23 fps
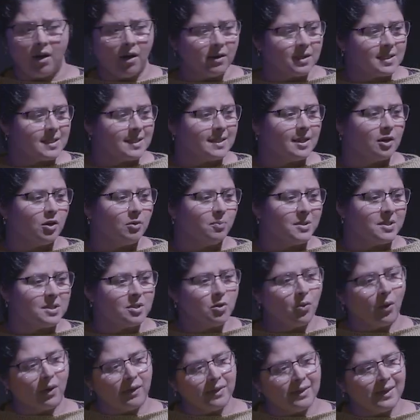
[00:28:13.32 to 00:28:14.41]
arts therapists,
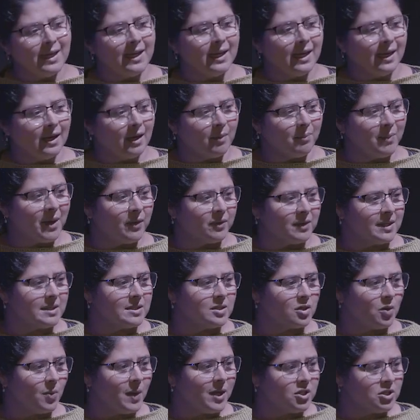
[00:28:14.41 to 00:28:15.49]
who are thinking about this
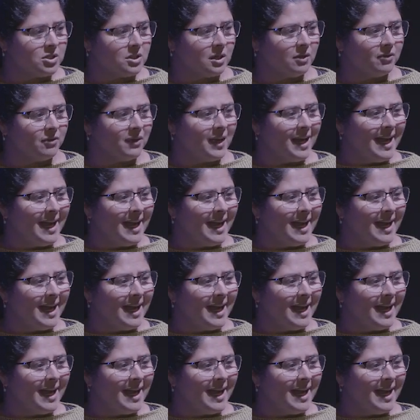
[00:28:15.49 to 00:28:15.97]
question of